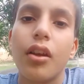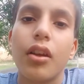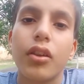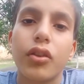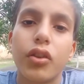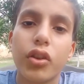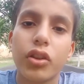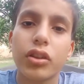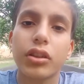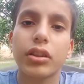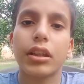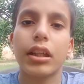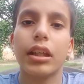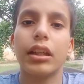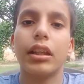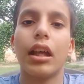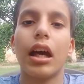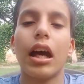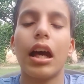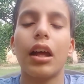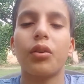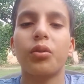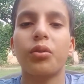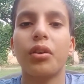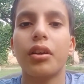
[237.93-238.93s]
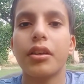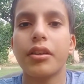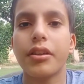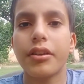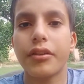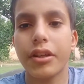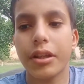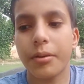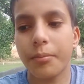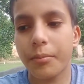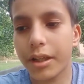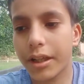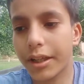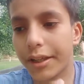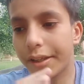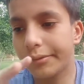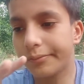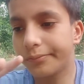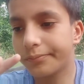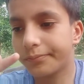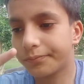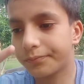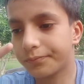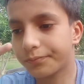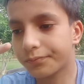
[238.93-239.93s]
So scalar quantity
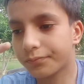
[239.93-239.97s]
means